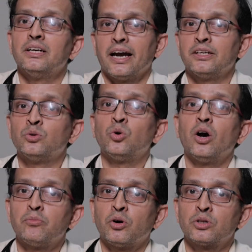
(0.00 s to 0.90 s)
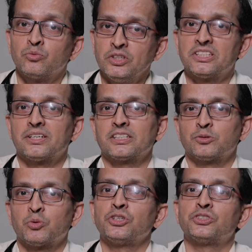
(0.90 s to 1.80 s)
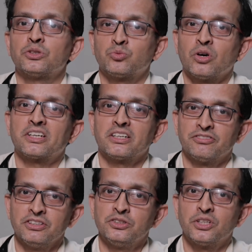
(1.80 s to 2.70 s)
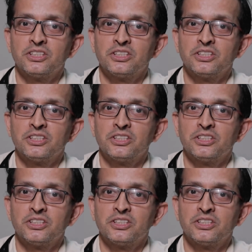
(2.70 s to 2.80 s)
and know about which drugs produces what kind of injury,